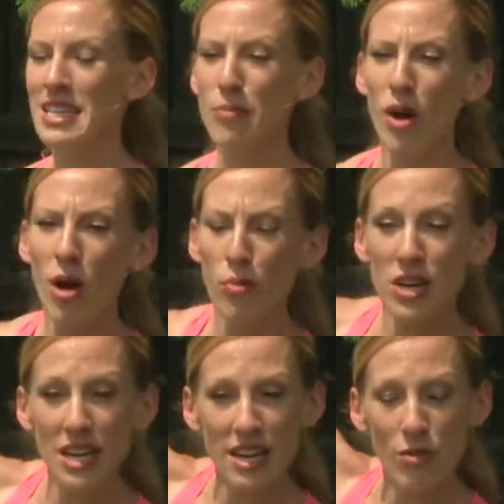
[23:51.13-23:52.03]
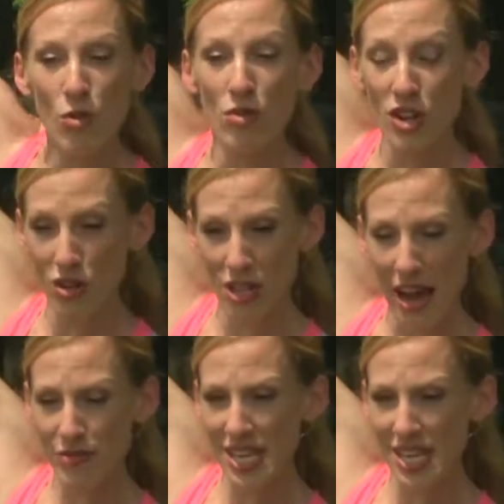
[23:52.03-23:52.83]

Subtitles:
the ball, put it in your left